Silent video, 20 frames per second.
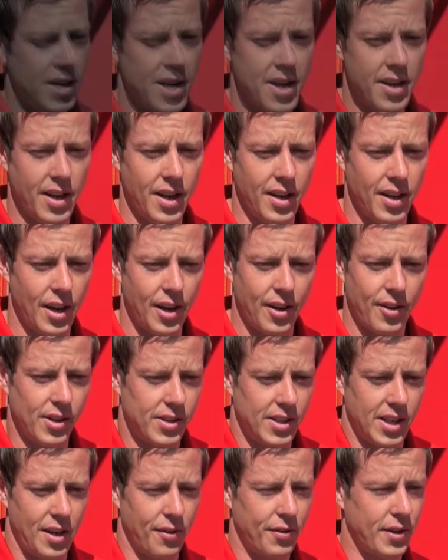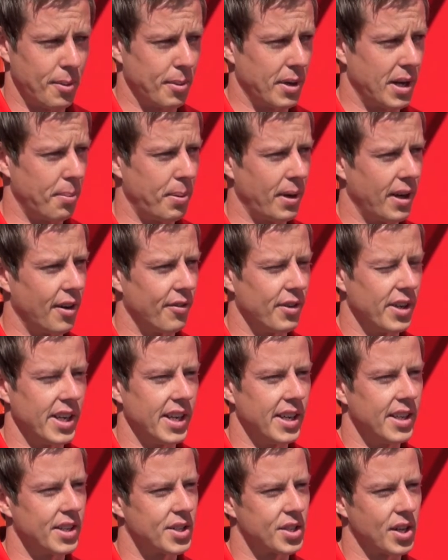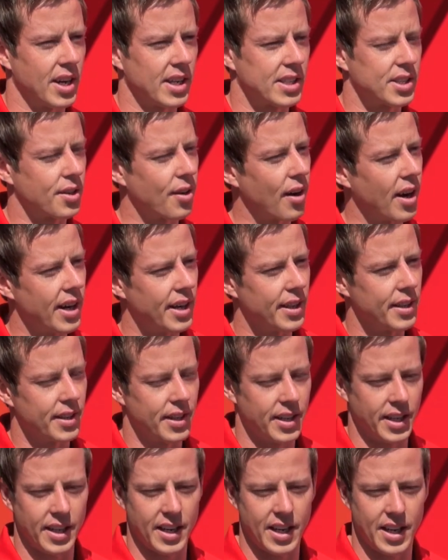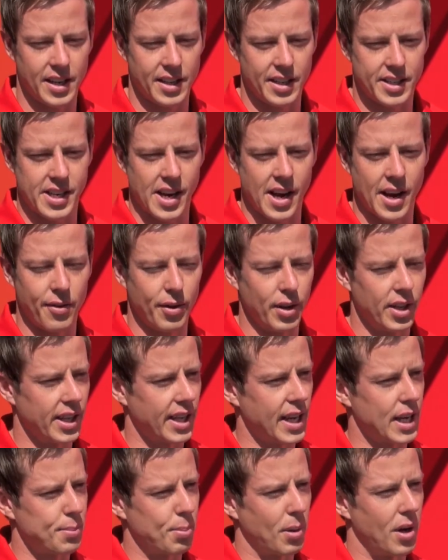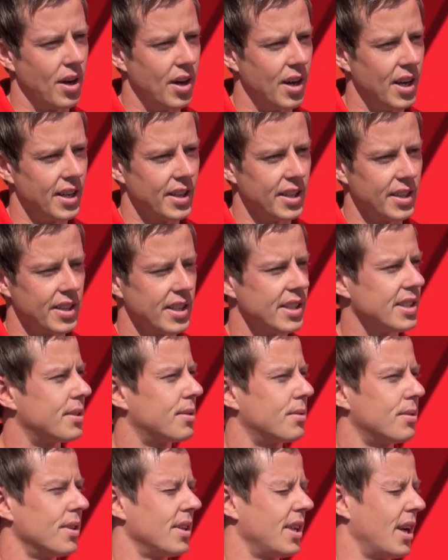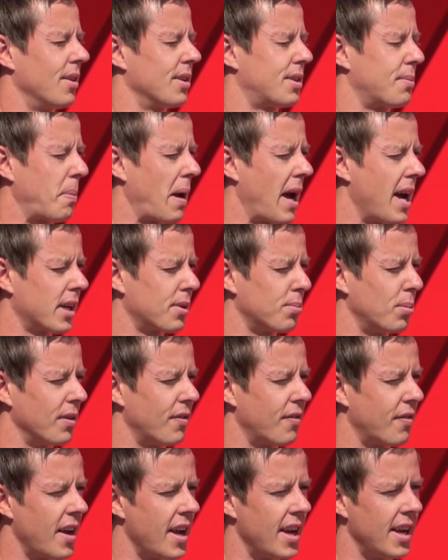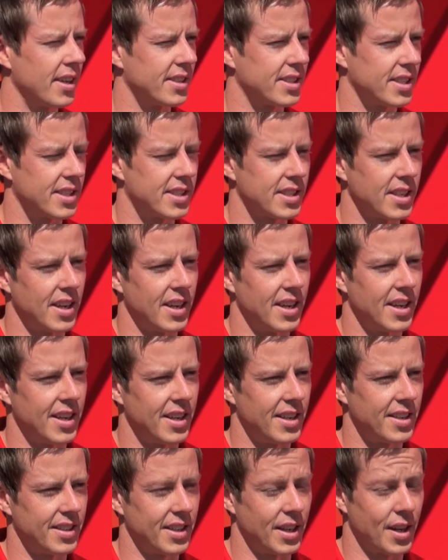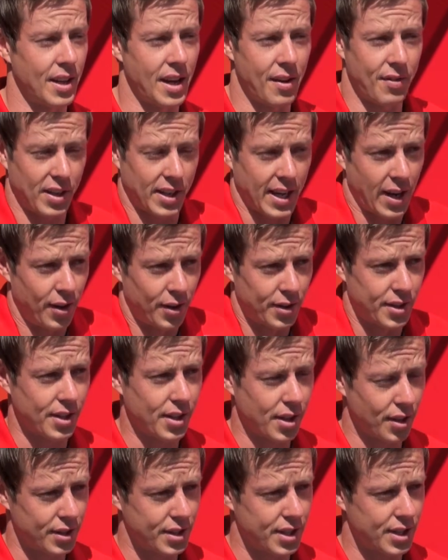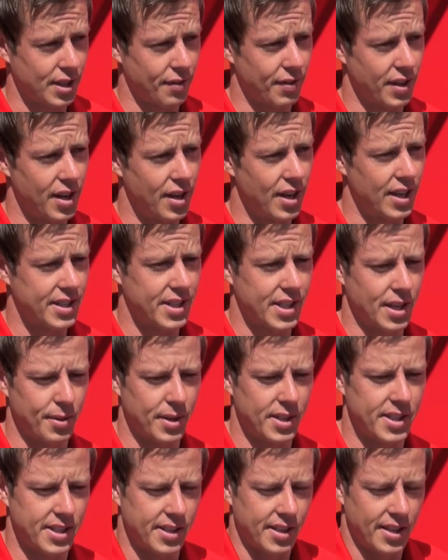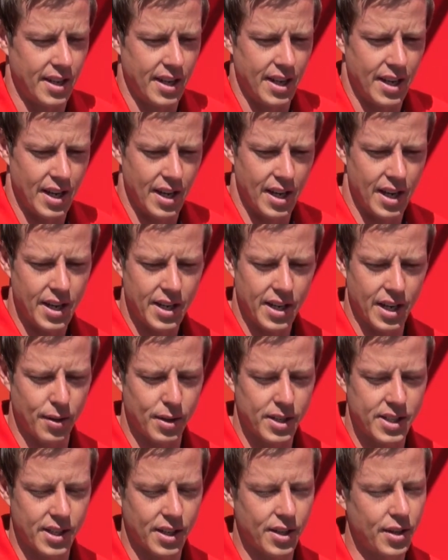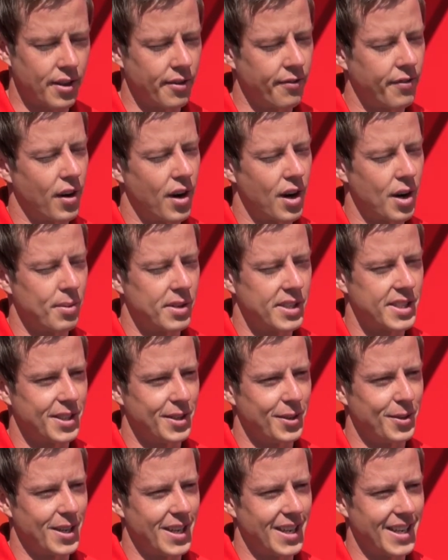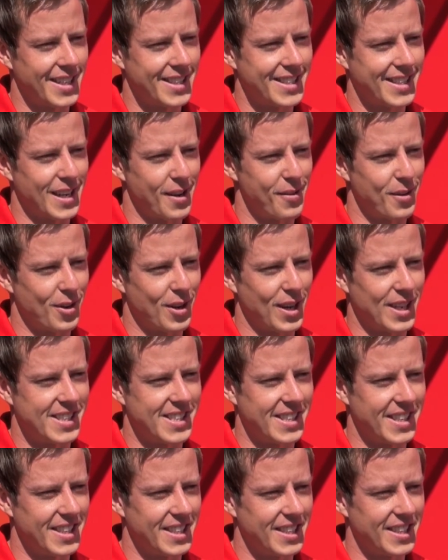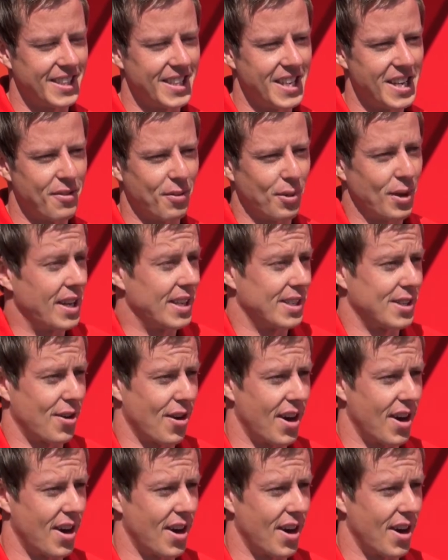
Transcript: You know, I love coming up here every year. The track's great. The uh, the town really gets behind it. There's you know it's packed with fans. It's uh, you know they have the con concerts of a night, so it's you know it's a good environment to uh, to come and race in, and everyone has a